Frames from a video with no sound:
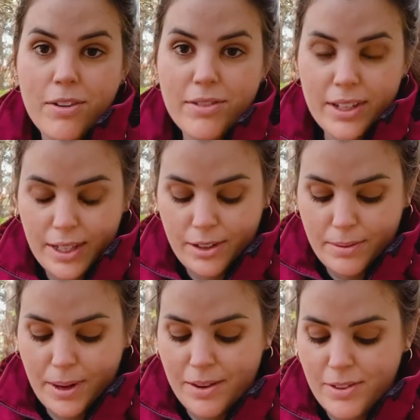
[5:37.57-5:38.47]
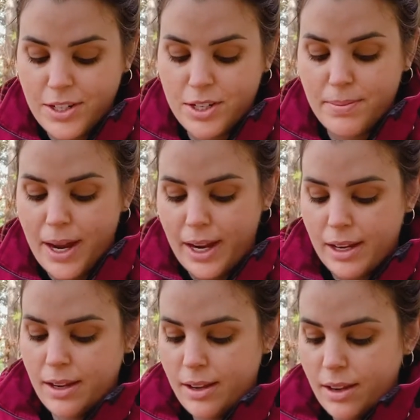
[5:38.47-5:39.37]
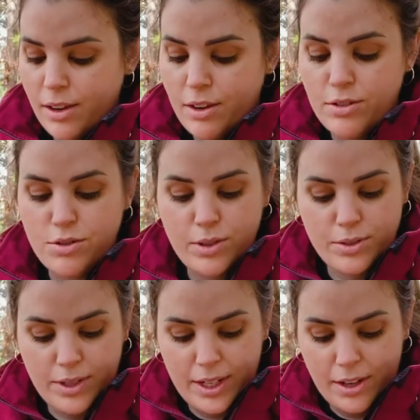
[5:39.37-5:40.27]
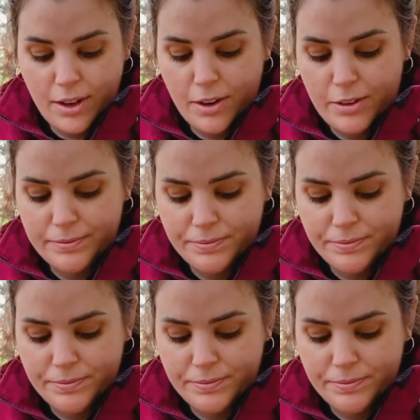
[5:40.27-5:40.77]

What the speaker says: really, not my adventure bag. It's always ready to go.